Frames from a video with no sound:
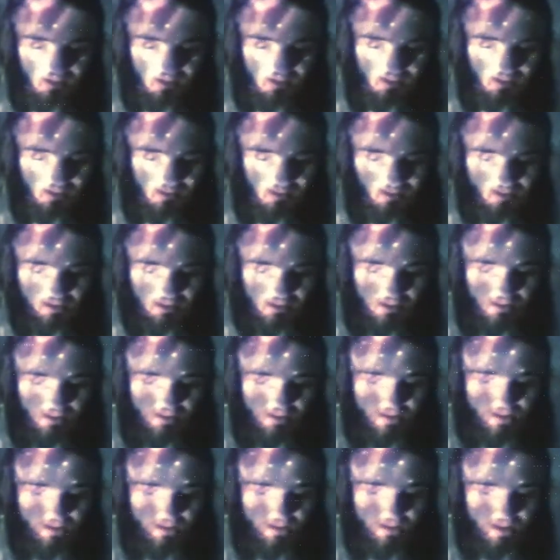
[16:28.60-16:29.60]
in me.
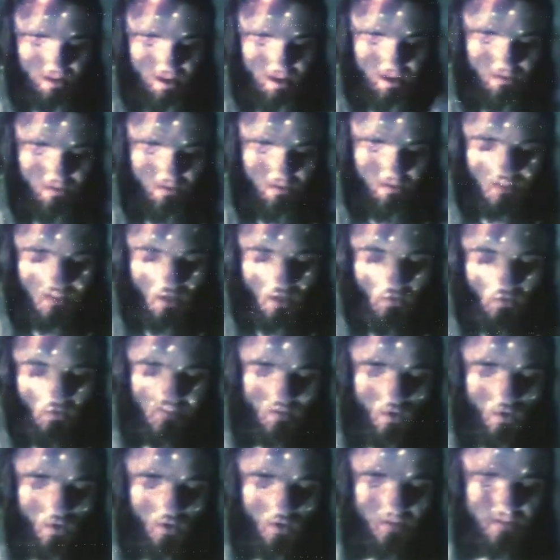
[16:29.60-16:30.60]

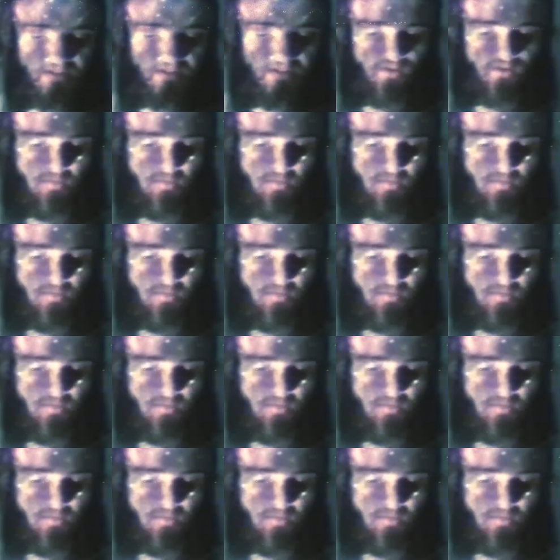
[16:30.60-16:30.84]
I was so